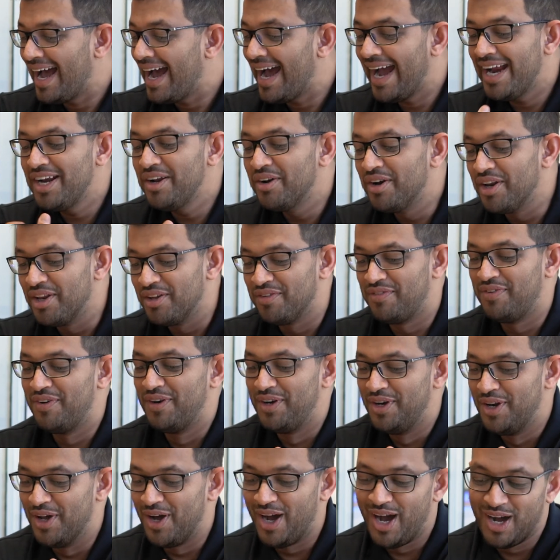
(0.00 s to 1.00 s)
I don't
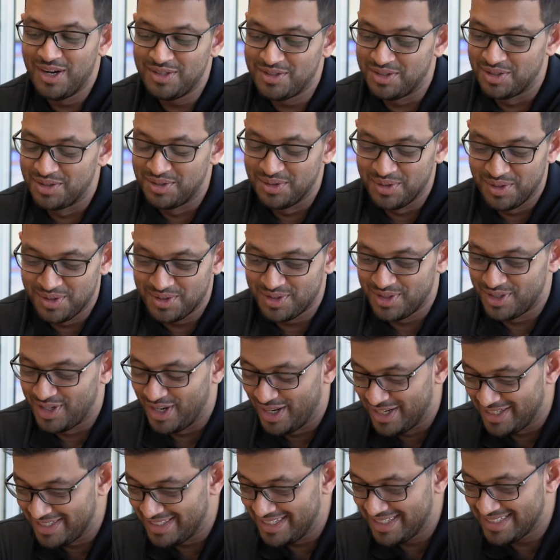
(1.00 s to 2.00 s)
even know how to do
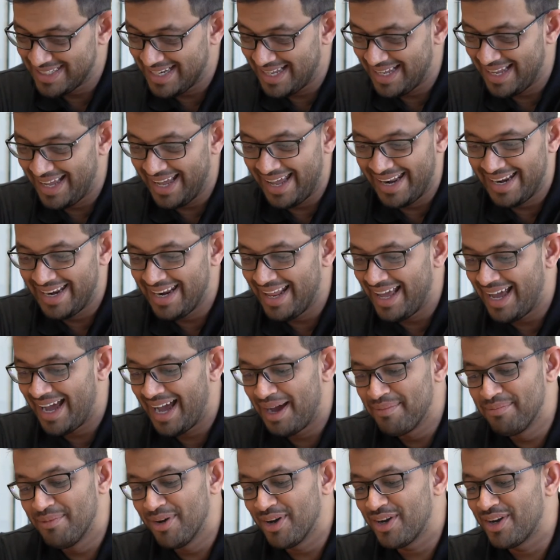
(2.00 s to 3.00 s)
orthodontics. And
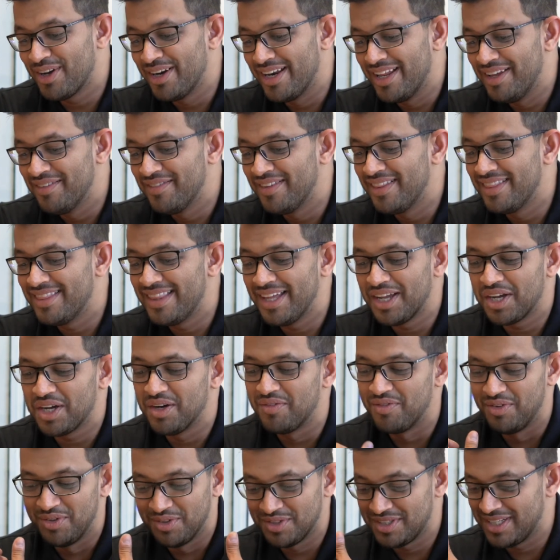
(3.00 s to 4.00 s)
I'm not going to even think
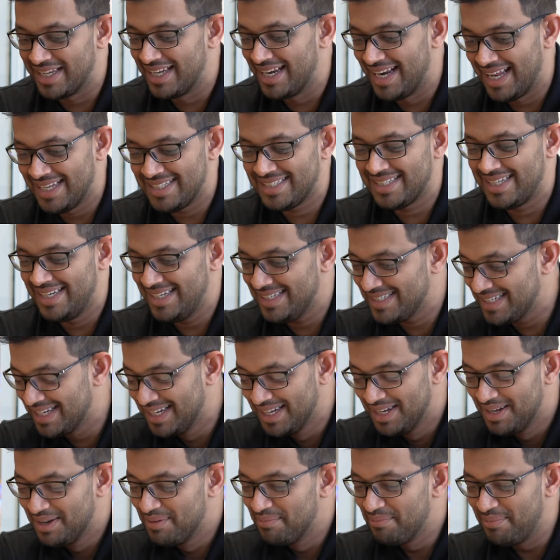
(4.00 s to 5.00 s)
of using elastics.
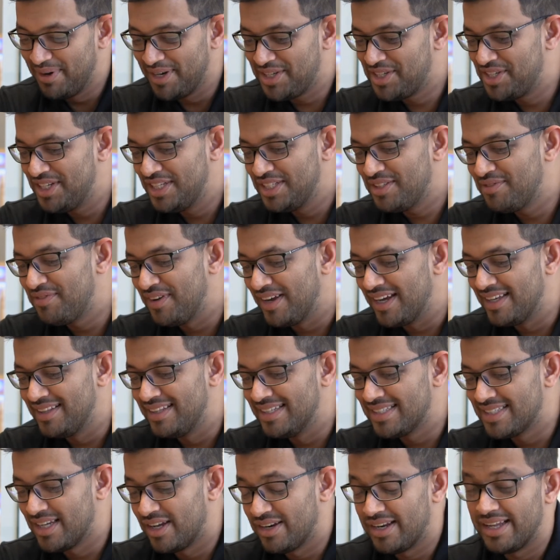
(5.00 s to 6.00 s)
But she's
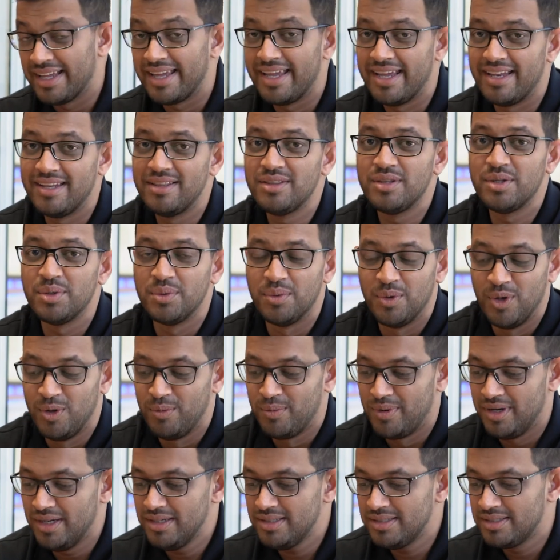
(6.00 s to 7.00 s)
figured this out again through
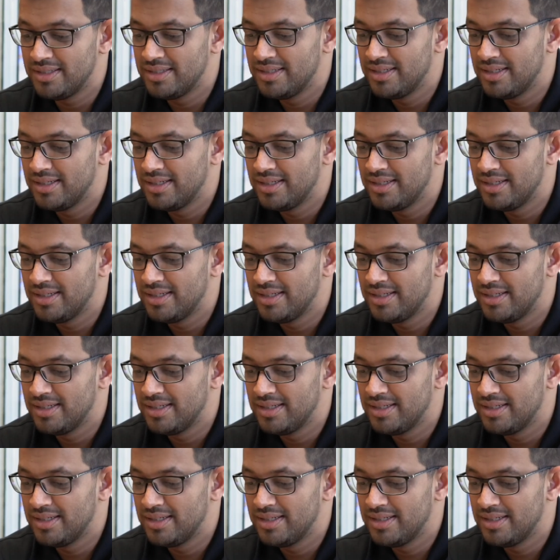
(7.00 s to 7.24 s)
Walmart.